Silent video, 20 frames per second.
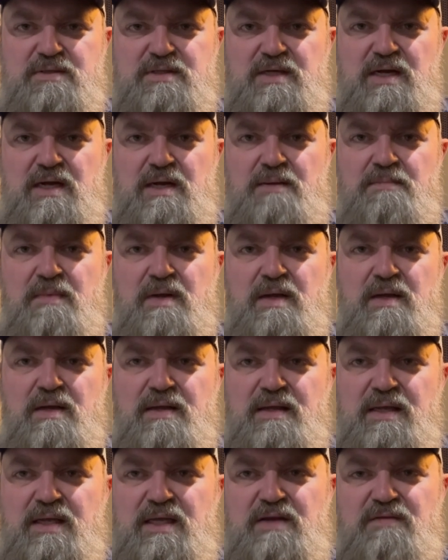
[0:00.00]
time,
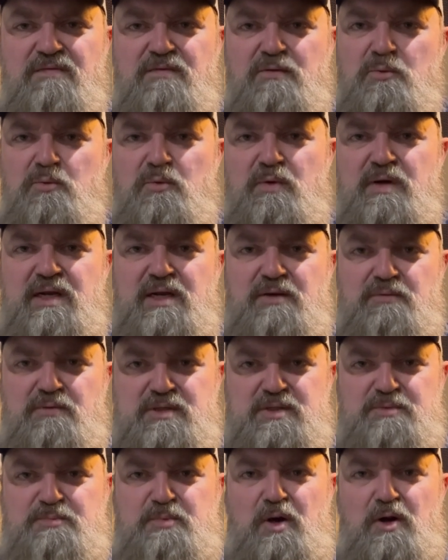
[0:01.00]
even when he
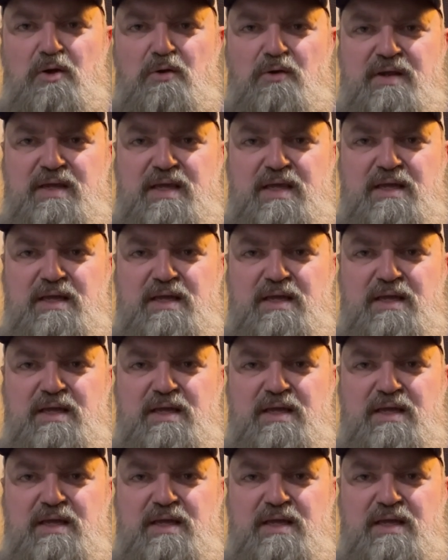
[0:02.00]
was broke.